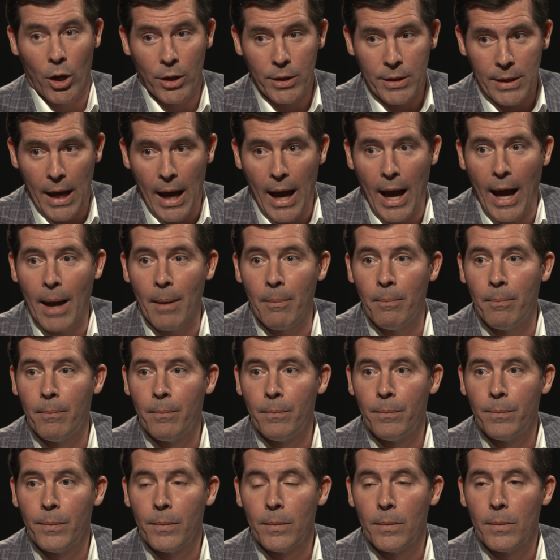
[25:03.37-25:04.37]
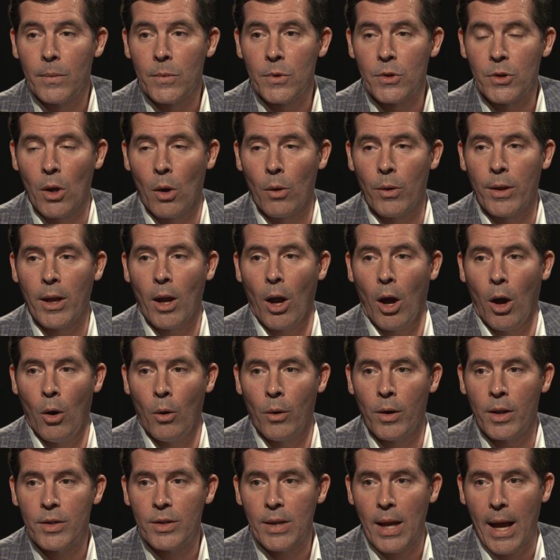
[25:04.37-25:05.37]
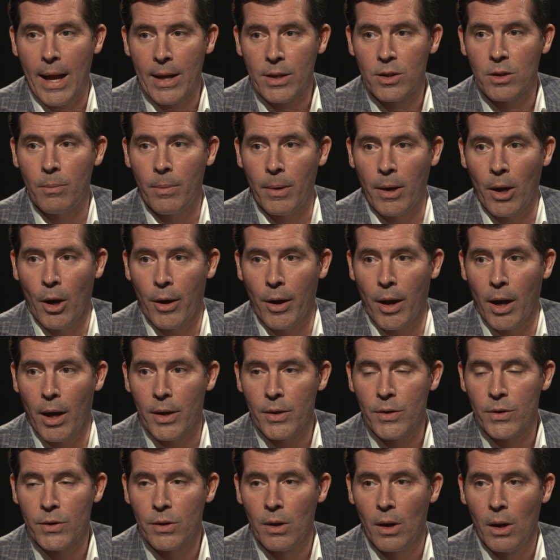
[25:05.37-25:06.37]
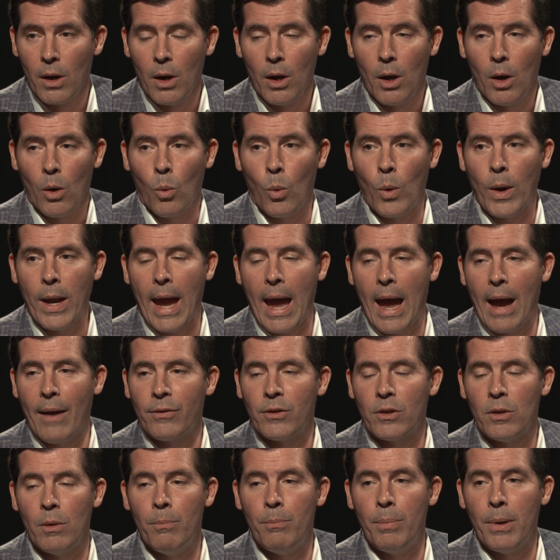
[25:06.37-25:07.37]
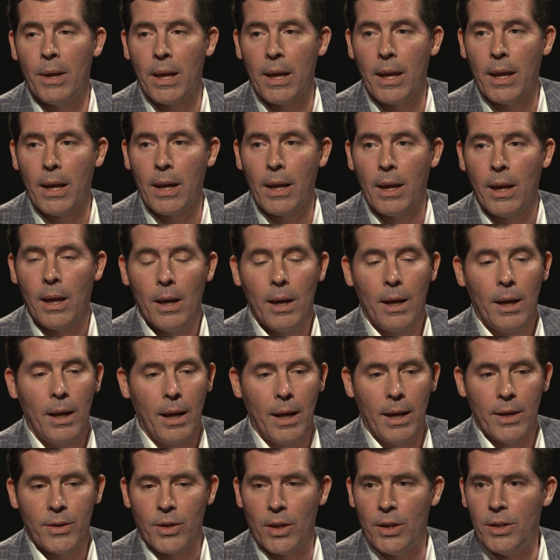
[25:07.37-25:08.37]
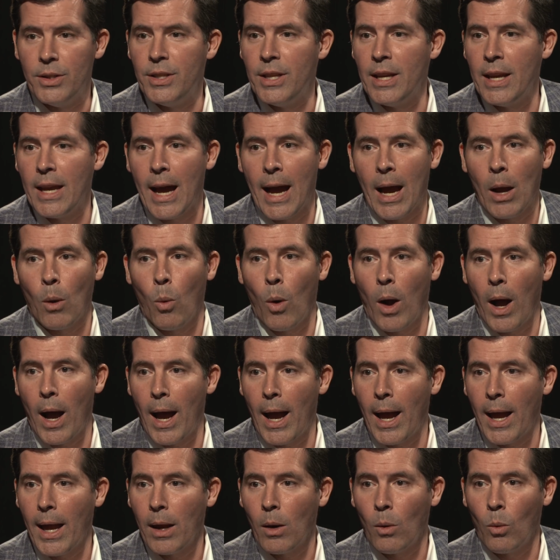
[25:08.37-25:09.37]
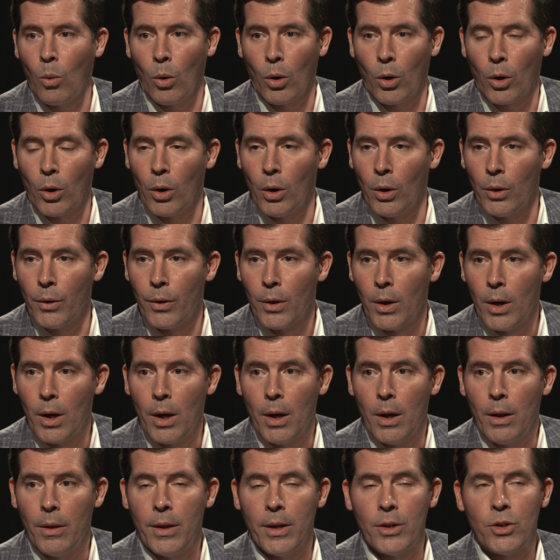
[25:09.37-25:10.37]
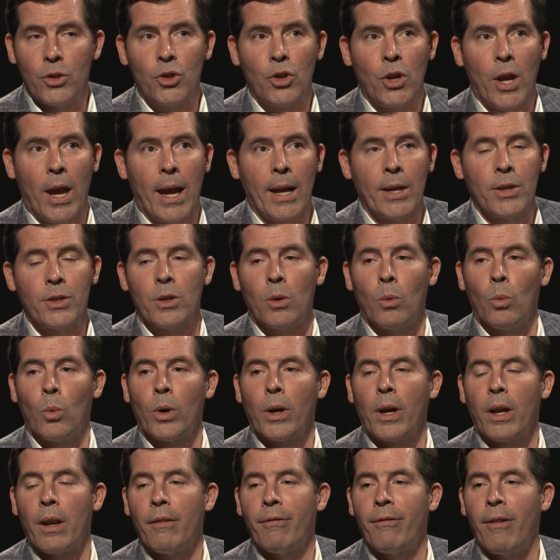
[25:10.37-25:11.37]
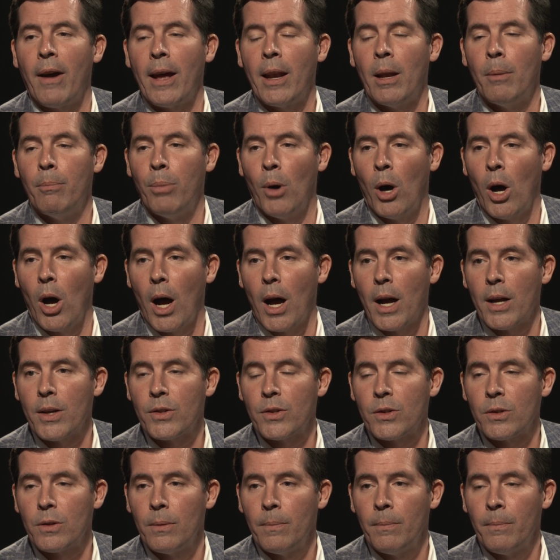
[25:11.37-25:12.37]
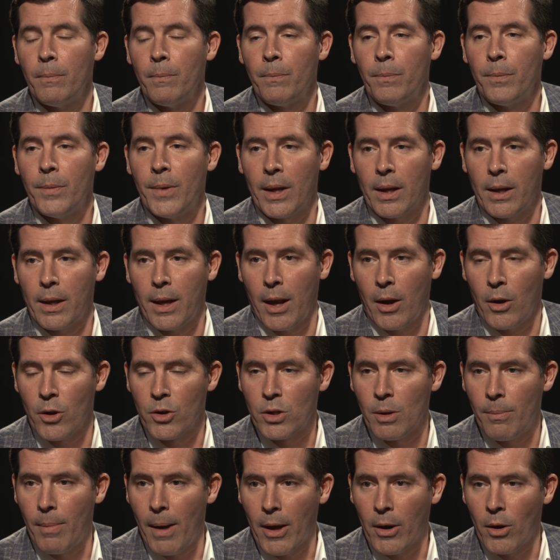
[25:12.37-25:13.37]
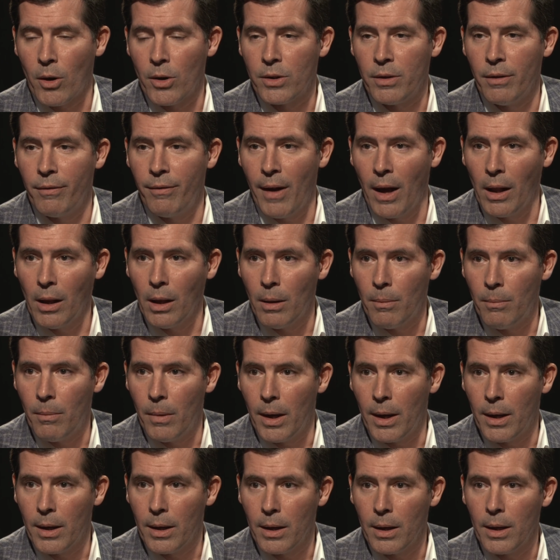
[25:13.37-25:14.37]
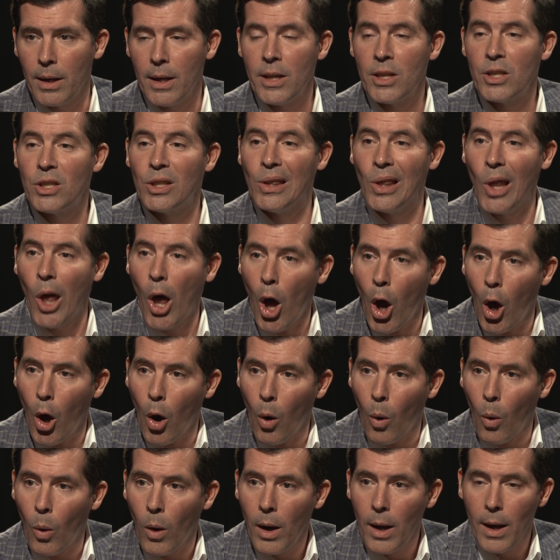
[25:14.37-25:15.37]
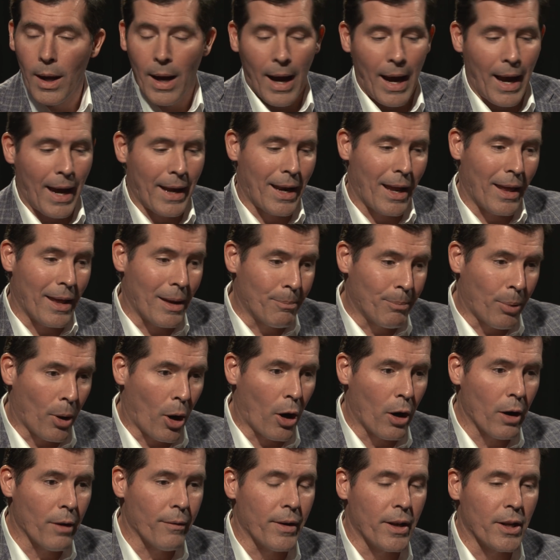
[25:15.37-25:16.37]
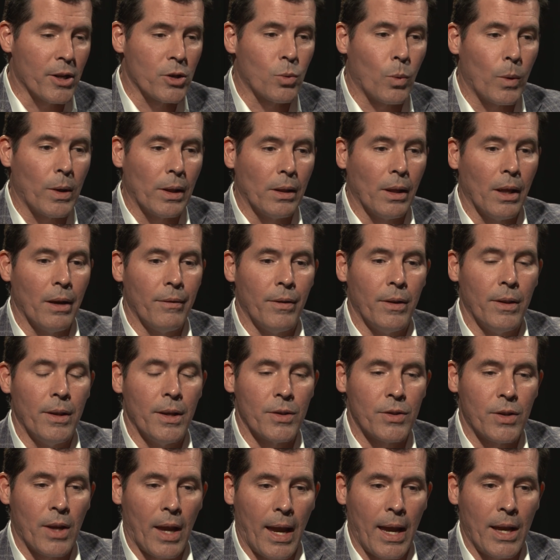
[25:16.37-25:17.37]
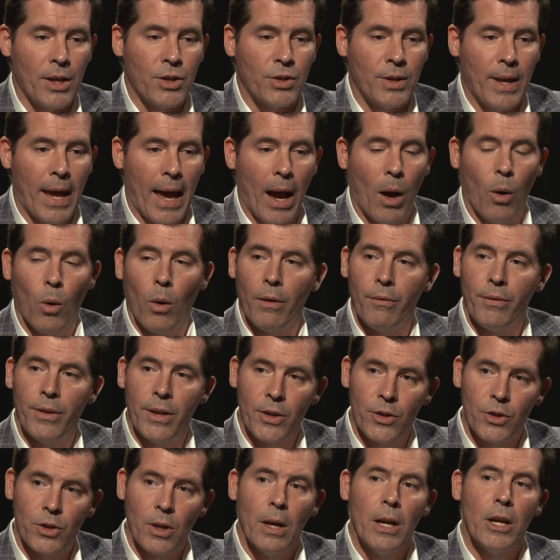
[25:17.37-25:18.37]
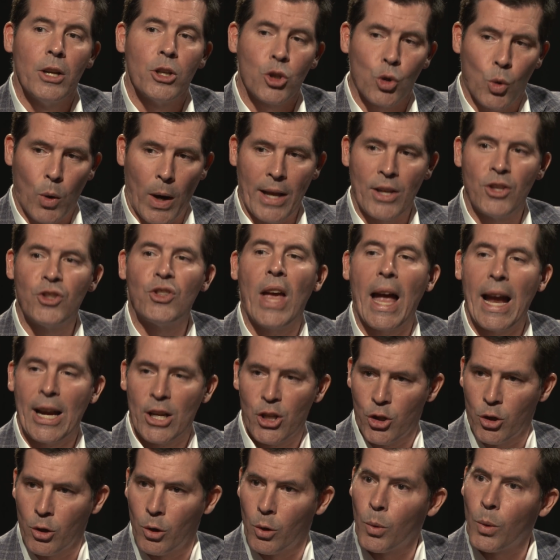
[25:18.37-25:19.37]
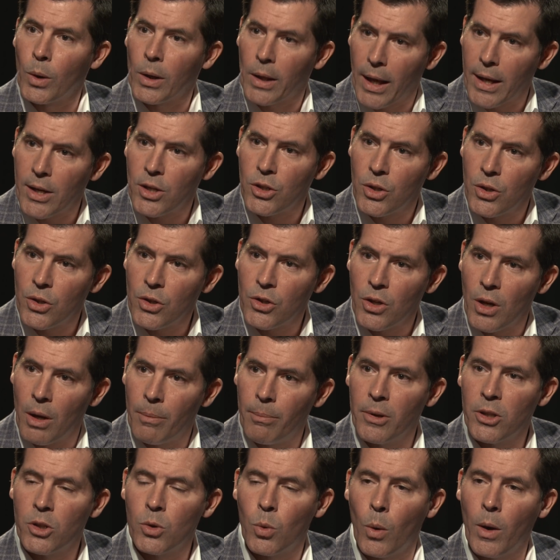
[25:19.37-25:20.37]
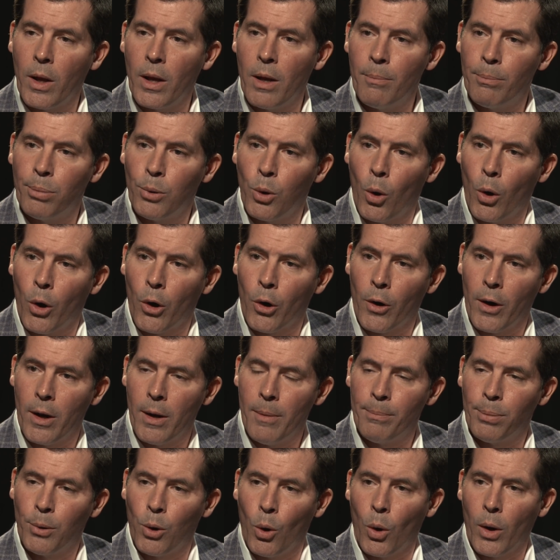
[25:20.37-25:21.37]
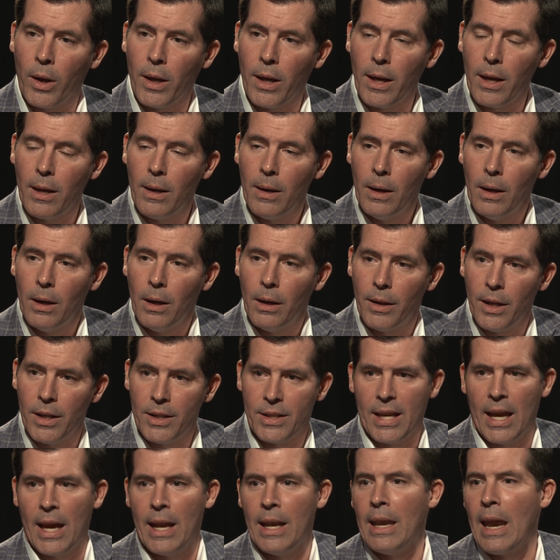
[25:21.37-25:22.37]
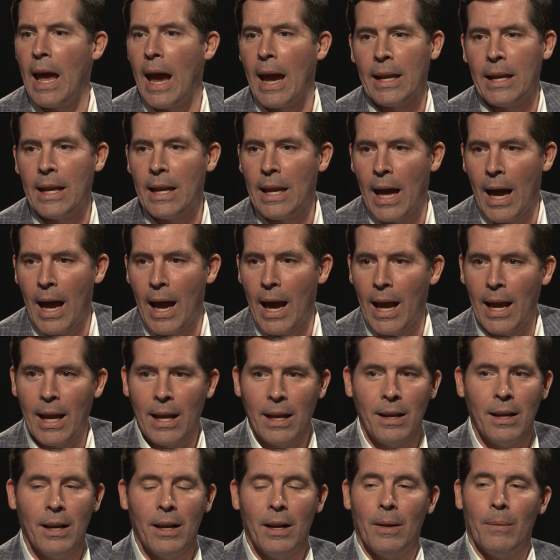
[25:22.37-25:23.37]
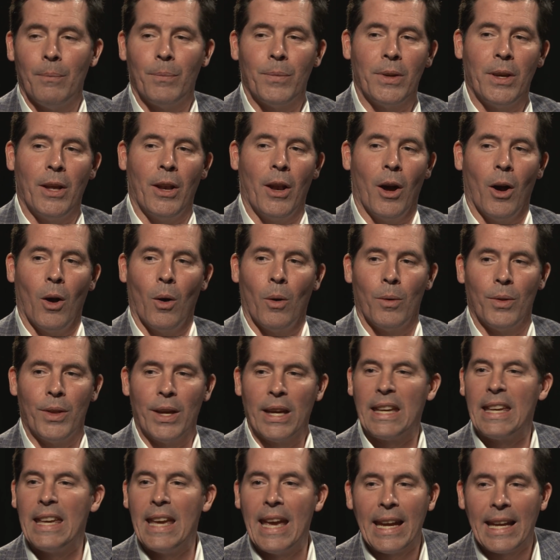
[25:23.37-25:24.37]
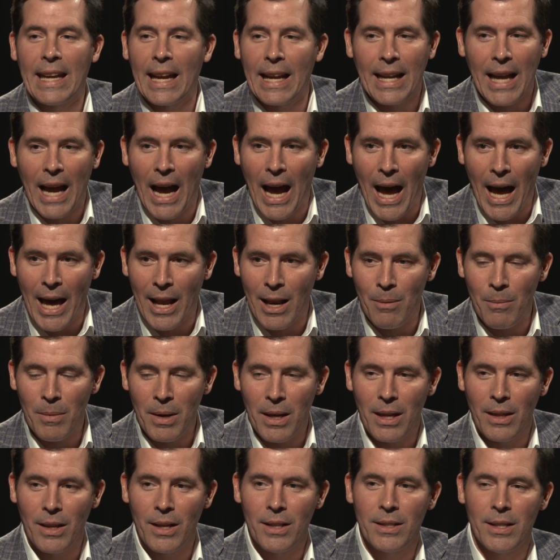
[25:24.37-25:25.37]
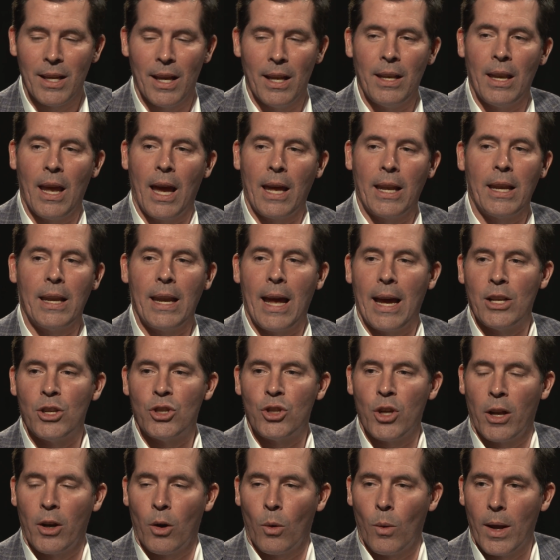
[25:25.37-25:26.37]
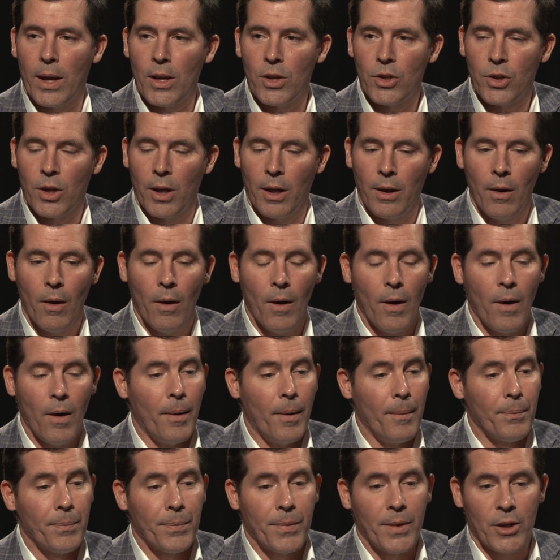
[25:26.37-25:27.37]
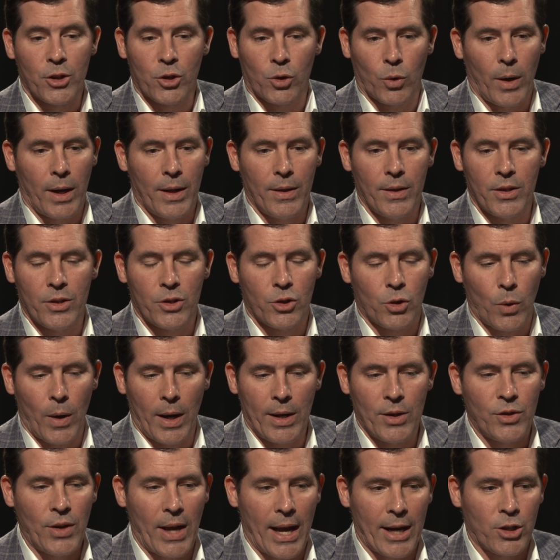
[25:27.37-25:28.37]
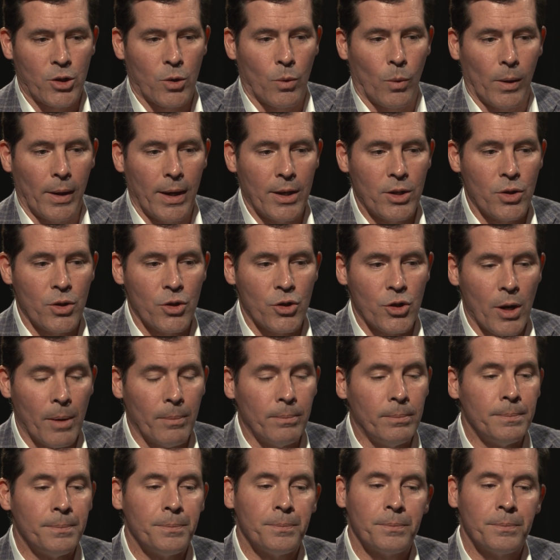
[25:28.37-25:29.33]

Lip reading: time. So the onus has to be on us. We have to be, it's a DIY world. The chance that we're going to find a boss that cares about our development is low. And I think part of it is we live in this age now of this transactional relationship between employer and employee, the 1099, the gig economy, the 1099 generation, this transactional relationship.